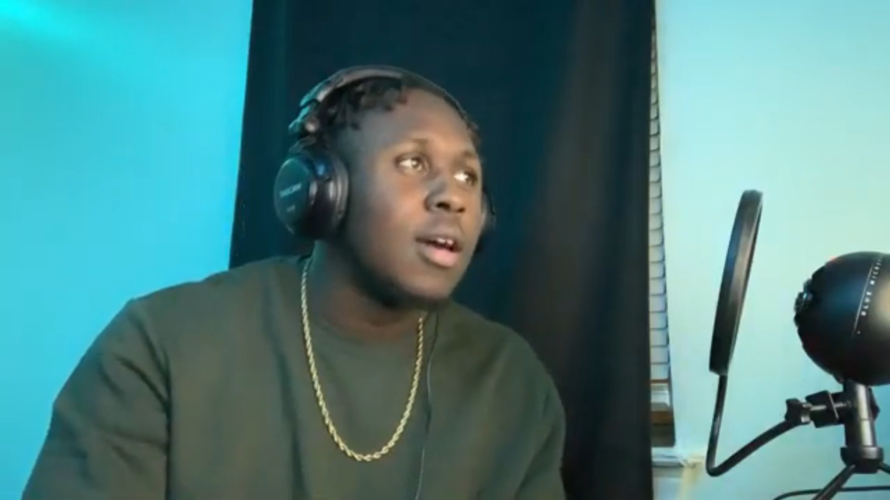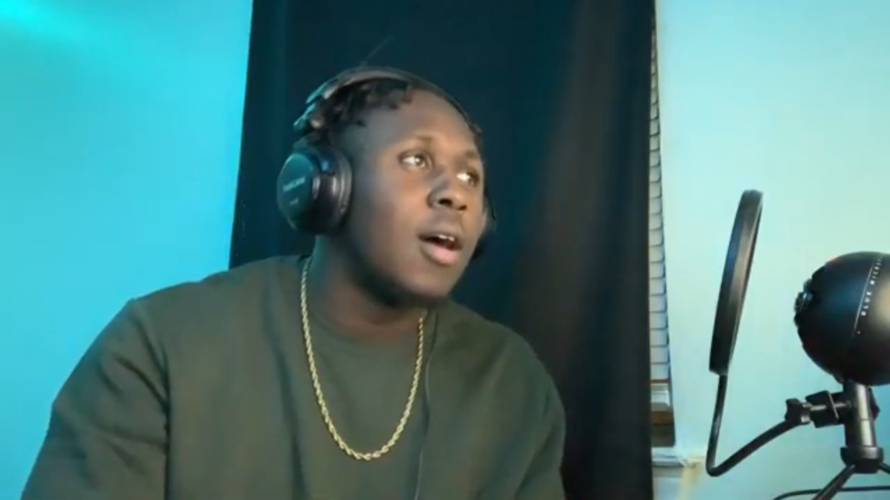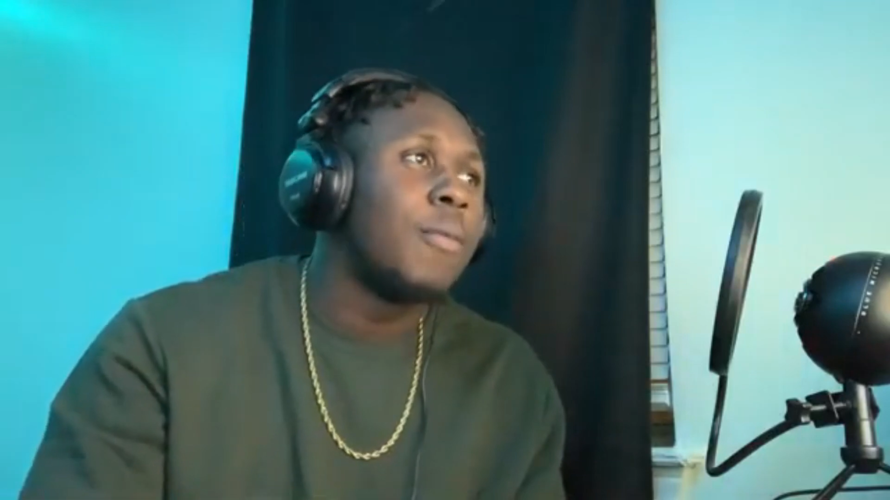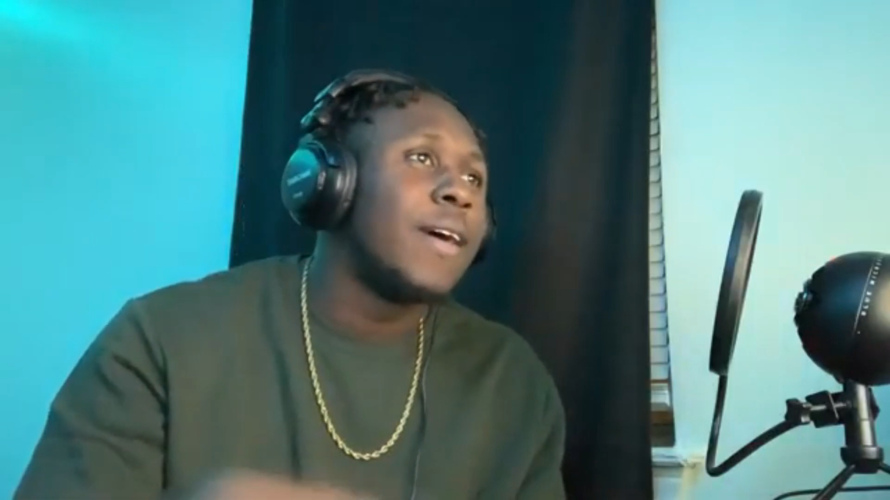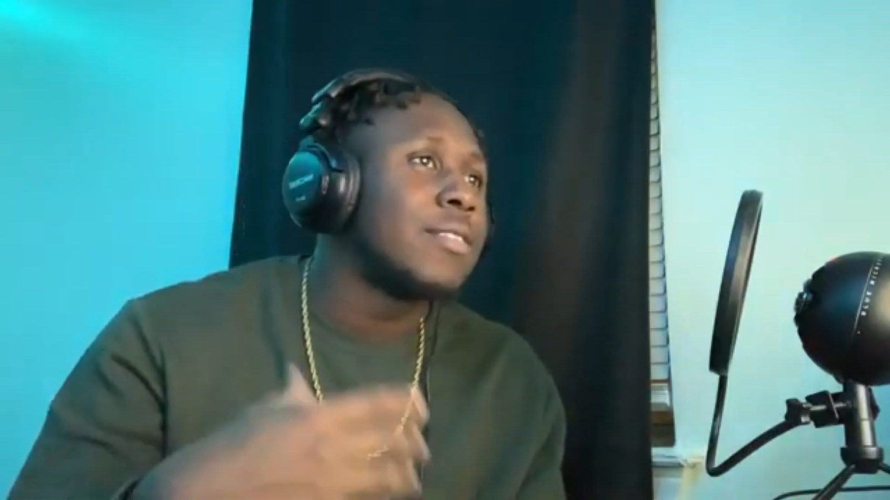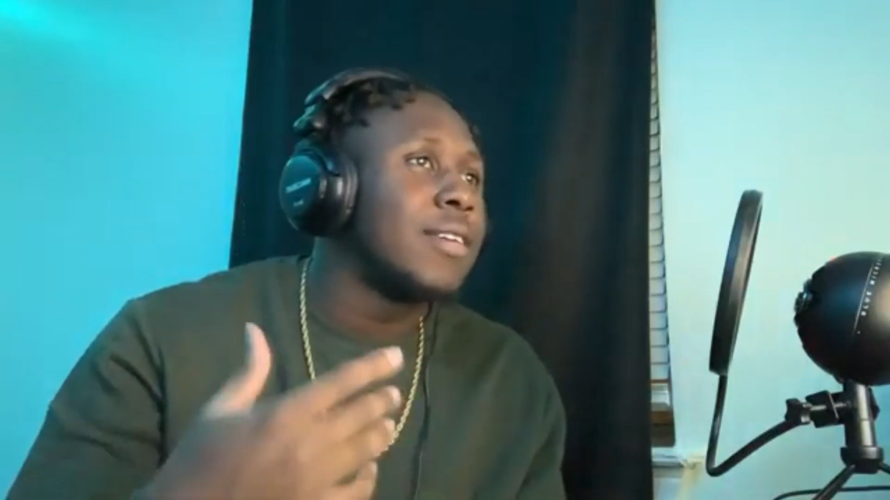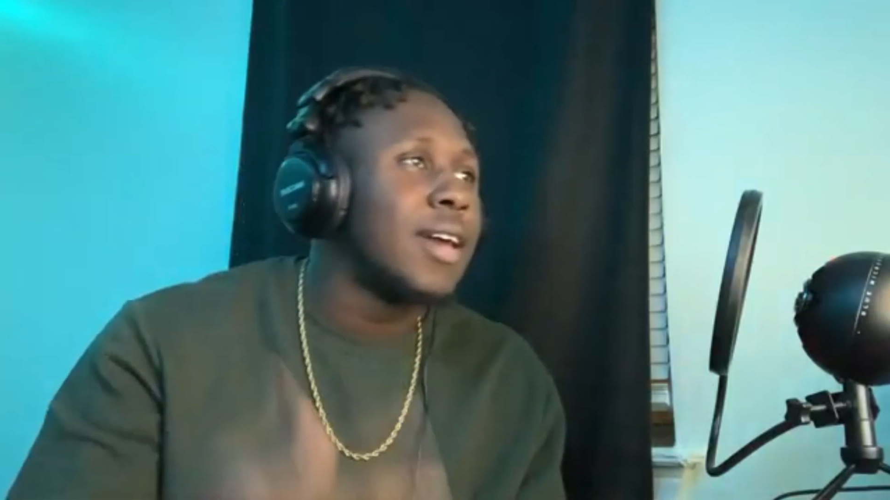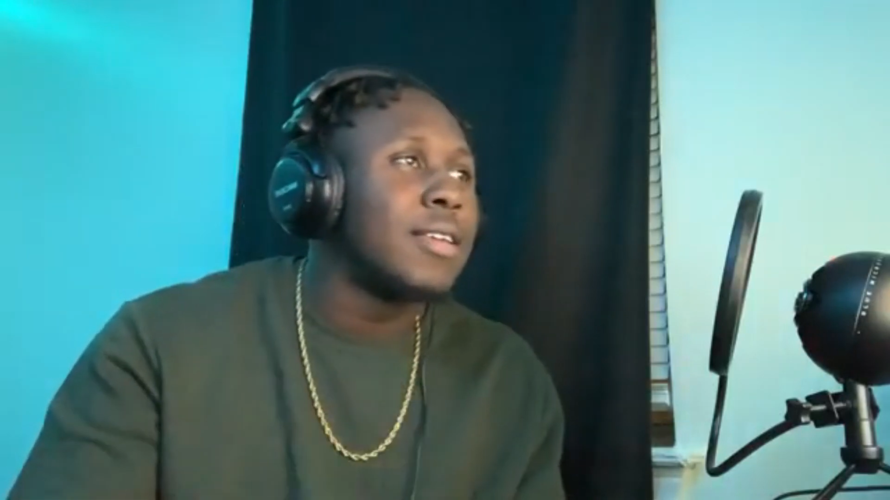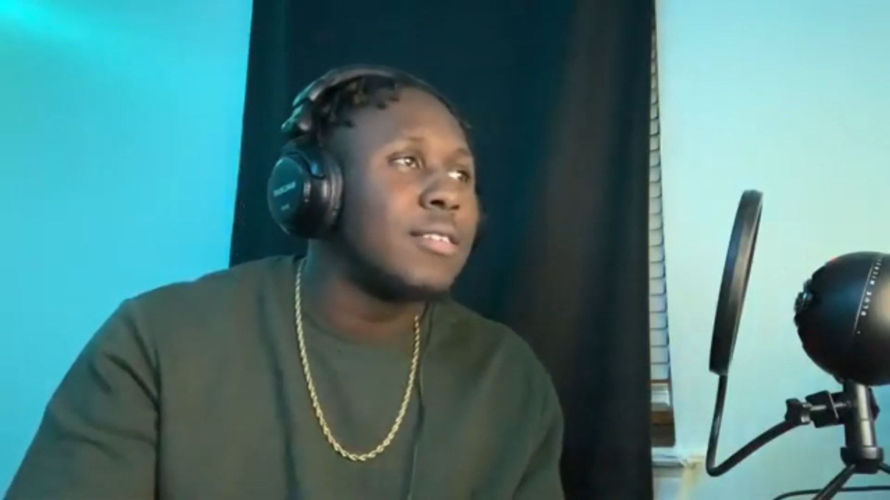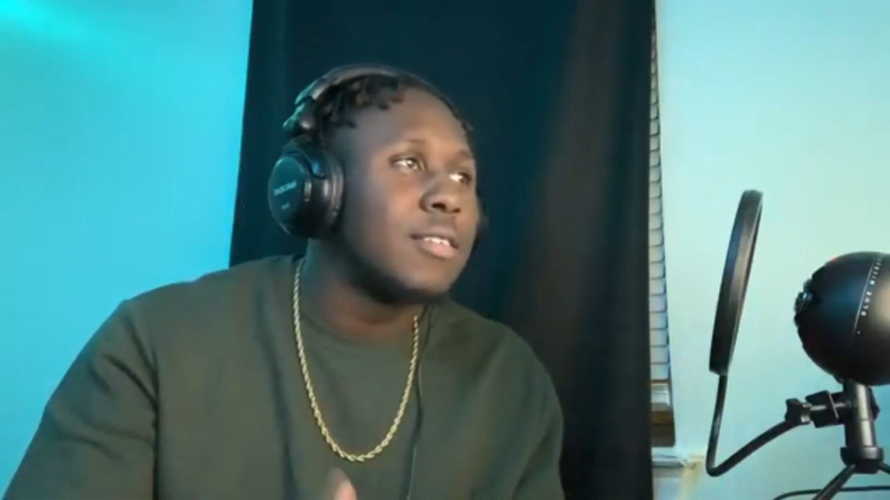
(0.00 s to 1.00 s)
I've actually
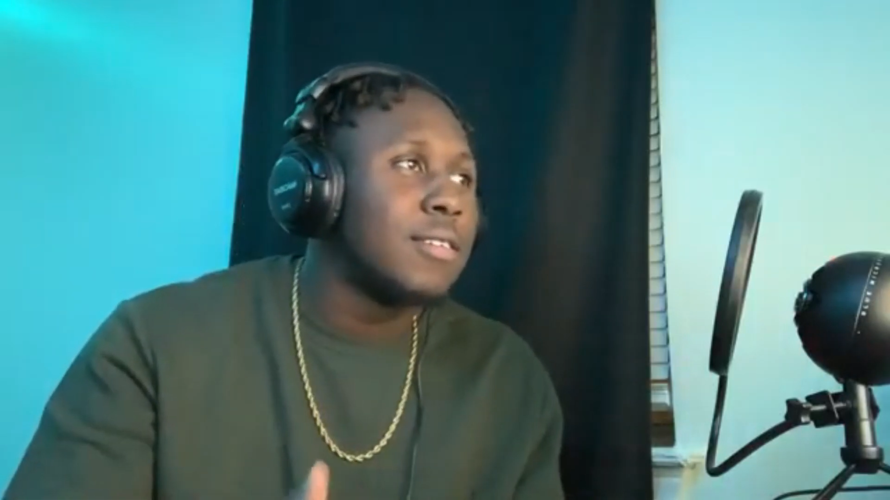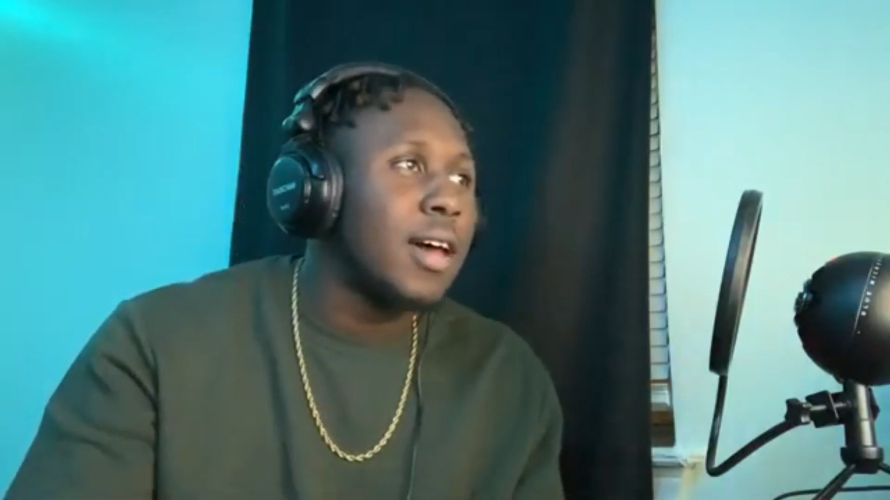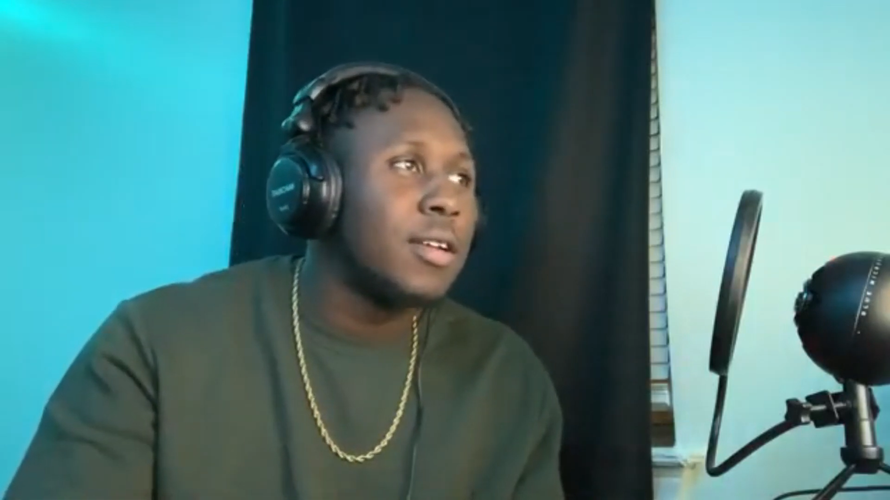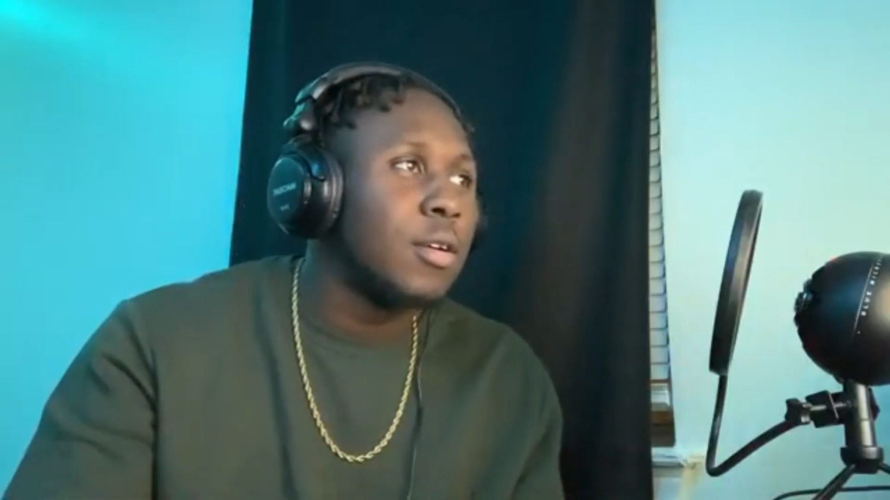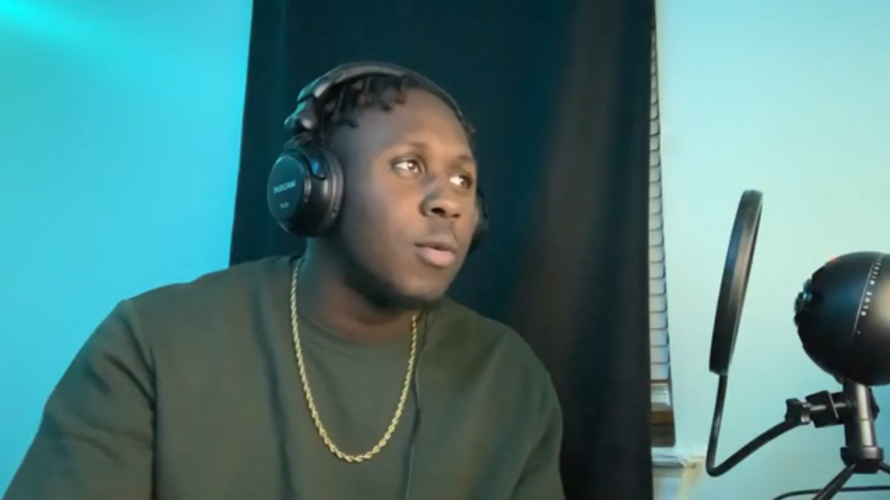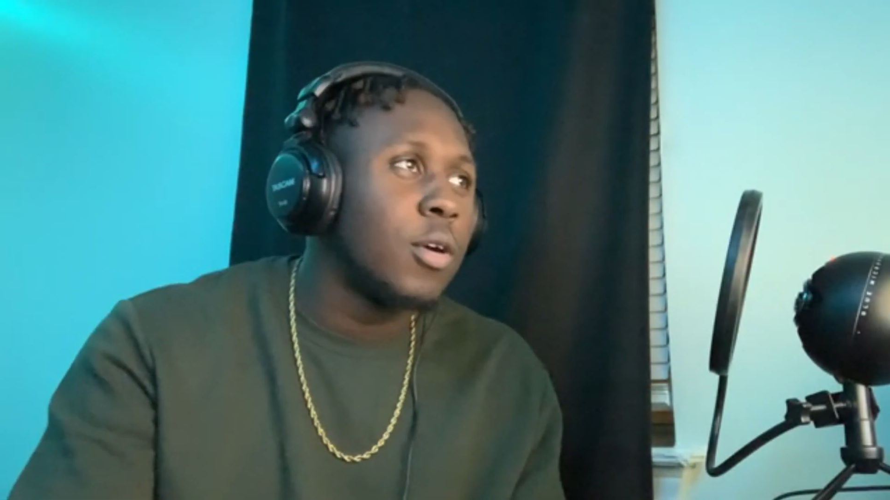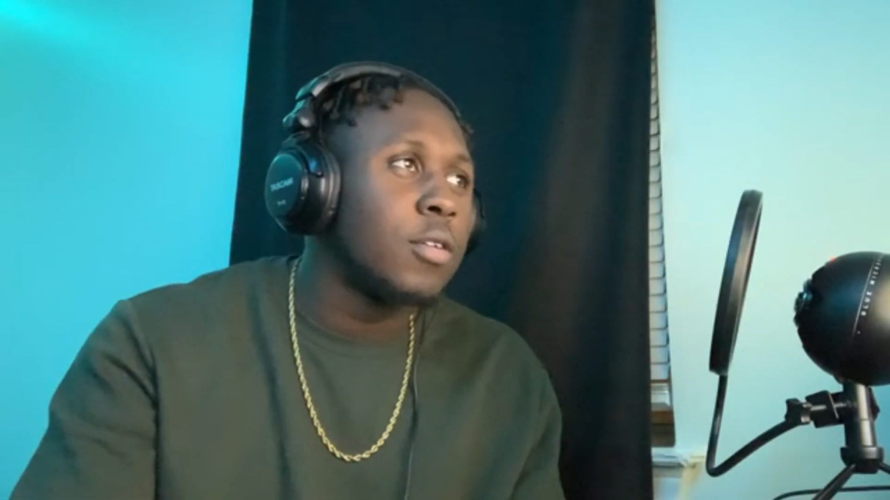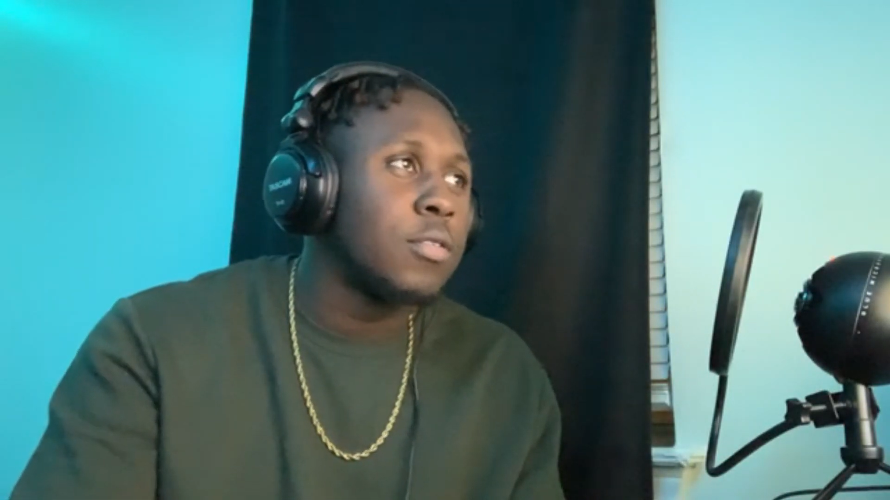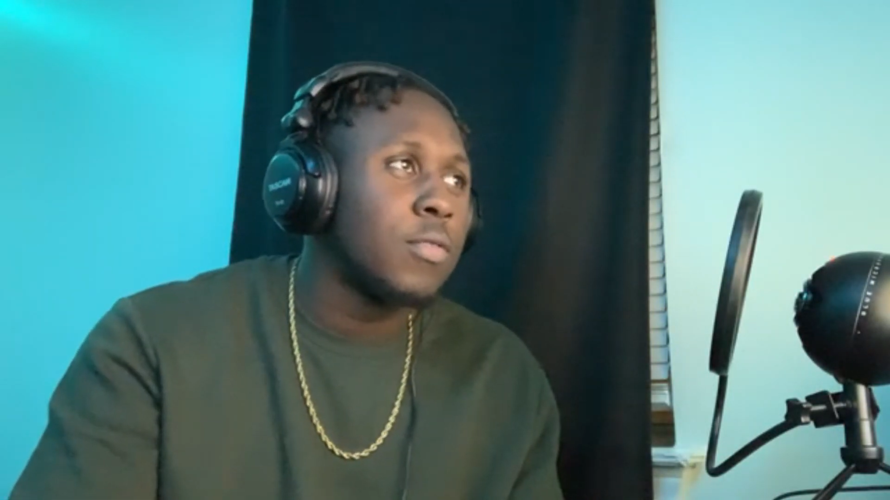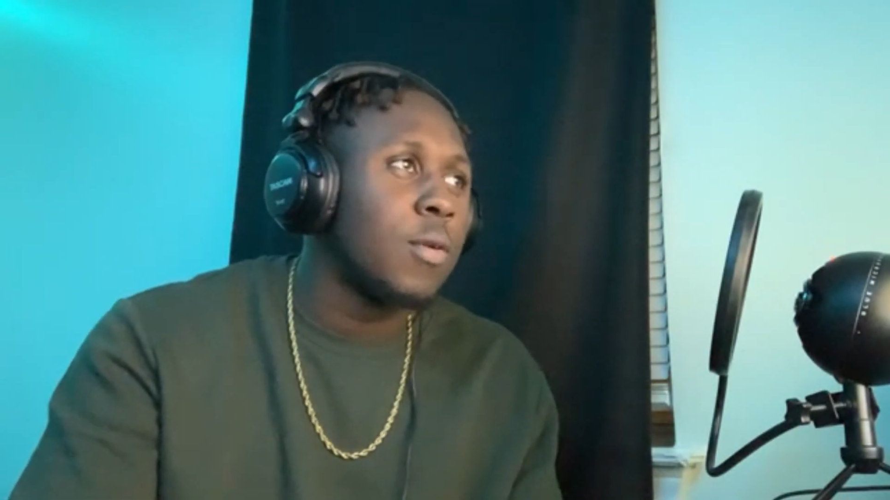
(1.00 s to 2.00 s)
had this design in the
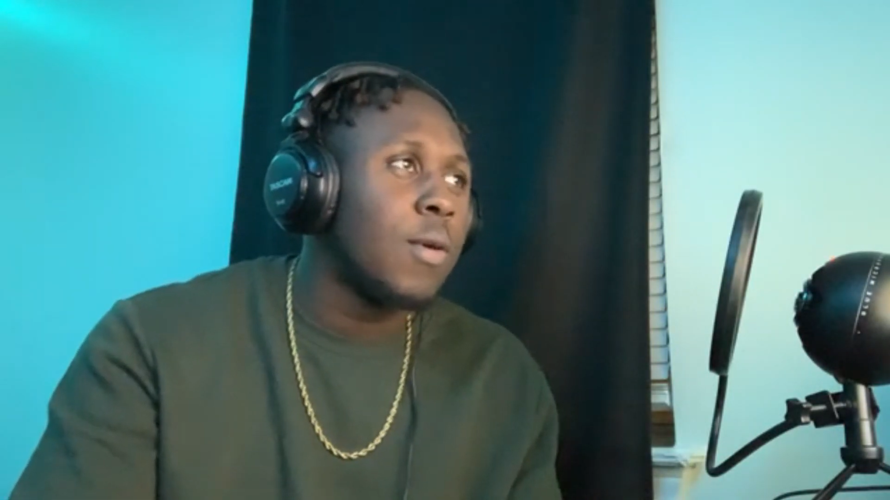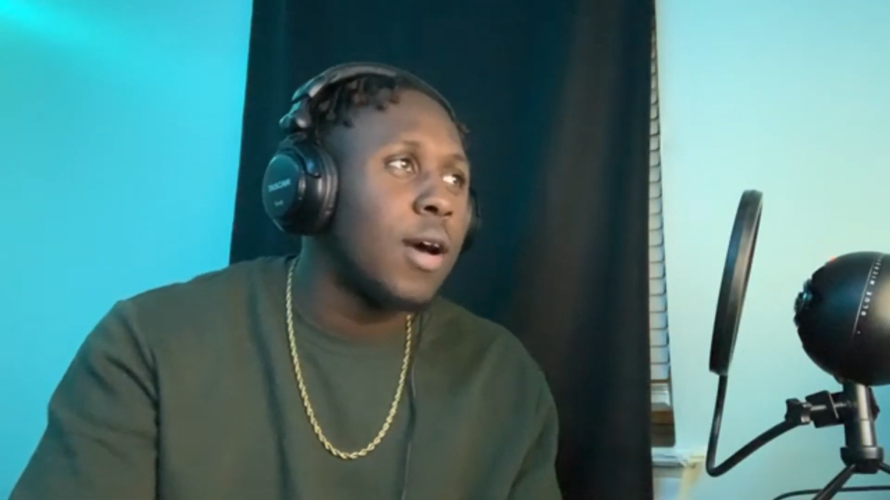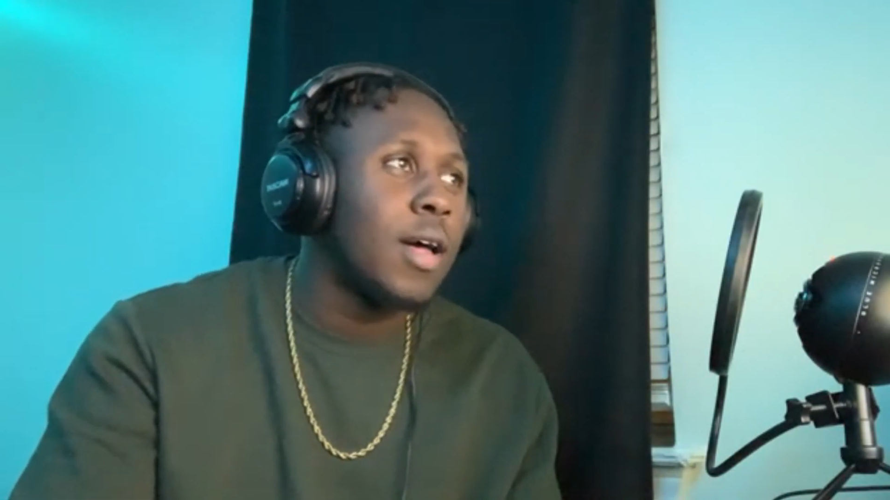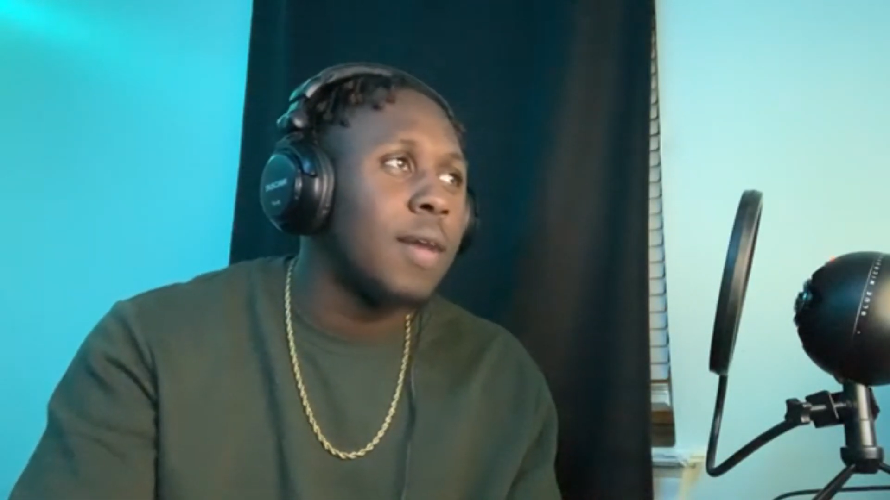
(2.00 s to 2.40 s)
works for a while.